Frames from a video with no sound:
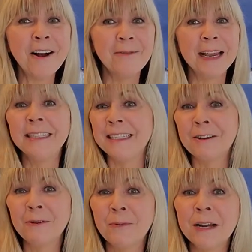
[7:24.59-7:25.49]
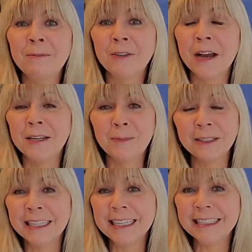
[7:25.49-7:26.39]
He's the only one I'm trying to
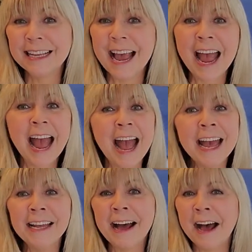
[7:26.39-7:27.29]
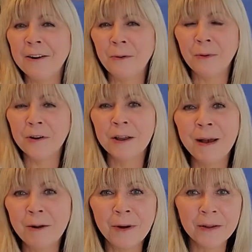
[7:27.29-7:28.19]
please. And I don't worry
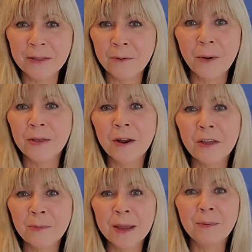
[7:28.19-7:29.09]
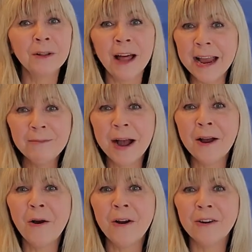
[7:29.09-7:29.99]
about whether other people like my
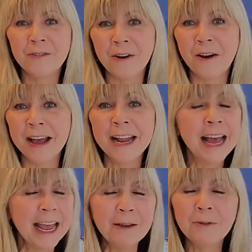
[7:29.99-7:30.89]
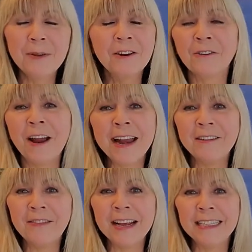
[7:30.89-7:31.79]
art or not. It would be great
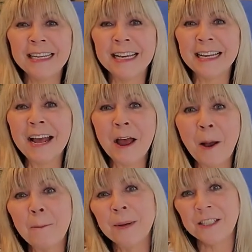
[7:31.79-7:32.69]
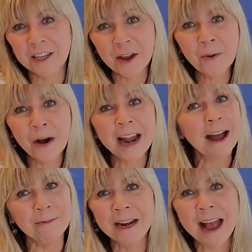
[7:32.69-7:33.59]
if they did, but you know what?
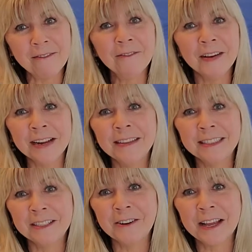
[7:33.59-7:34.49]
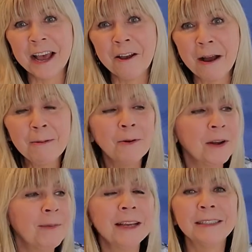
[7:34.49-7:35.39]
I'm gonna have fun in the studio. I'm going
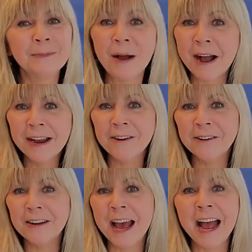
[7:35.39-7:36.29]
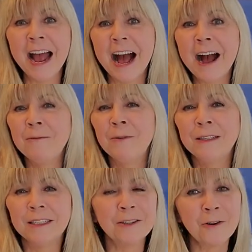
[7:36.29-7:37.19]
to be inspired. I'm going
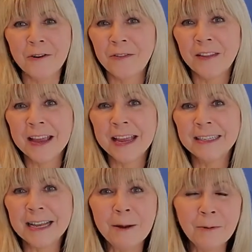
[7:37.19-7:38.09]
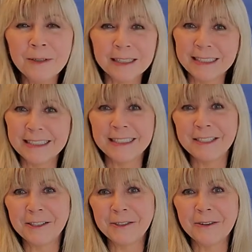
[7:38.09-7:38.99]
to learn things. I'm going to listen
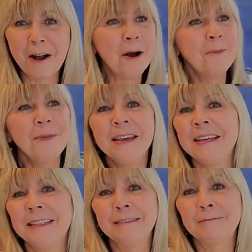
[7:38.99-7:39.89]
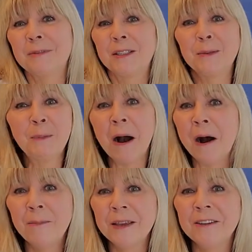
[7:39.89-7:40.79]
to ambient
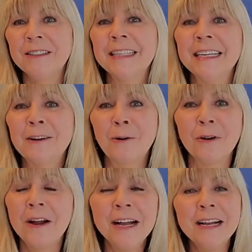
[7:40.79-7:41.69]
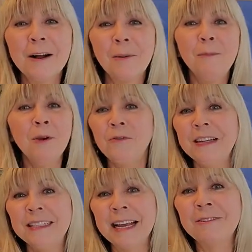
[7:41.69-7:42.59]
spa music or
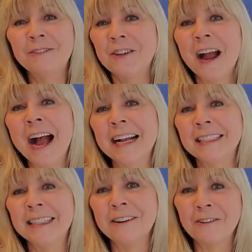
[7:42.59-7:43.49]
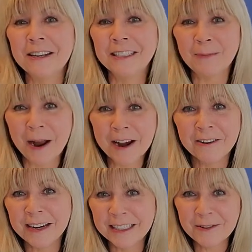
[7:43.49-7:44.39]
movie soundtracks that are
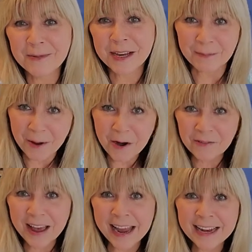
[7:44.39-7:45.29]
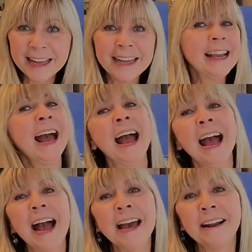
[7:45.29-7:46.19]
inspiring to me and motivating.
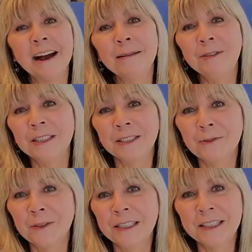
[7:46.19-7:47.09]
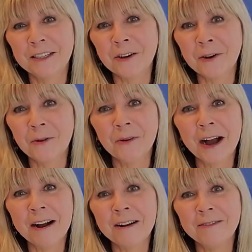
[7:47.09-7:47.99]
And I'm just going to
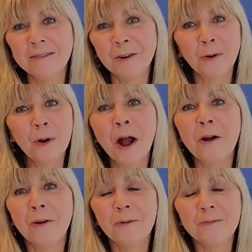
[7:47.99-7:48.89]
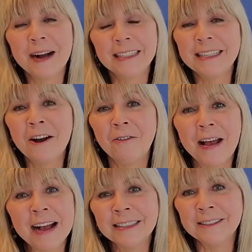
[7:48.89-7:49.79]
grow myself
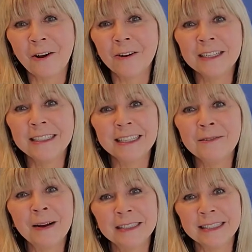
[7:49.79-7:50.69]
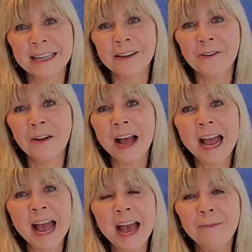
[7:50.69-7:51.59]
as an artist in my skill,
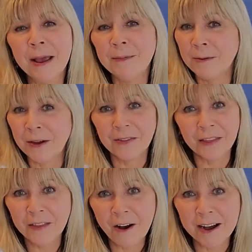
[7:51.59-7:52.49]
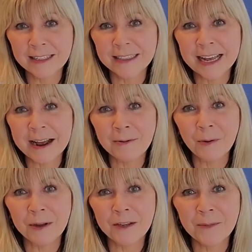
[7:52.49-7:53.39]
and maybe with the thoughts that I'm
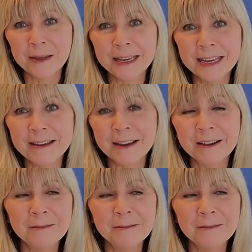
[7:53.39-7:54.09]
going to be,